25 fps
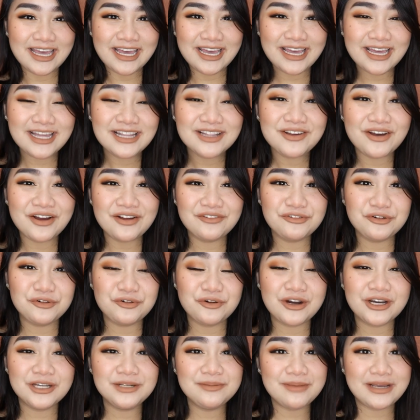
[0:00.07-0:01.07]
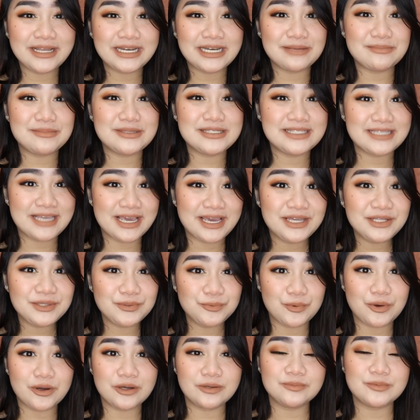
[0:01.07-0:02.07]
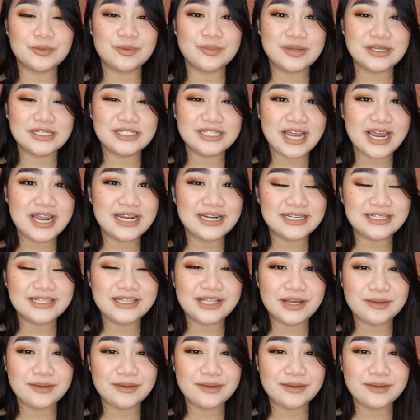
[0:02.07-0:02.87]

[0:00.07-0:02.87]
Hello everyone, my name is Kate. Welcome to my channel.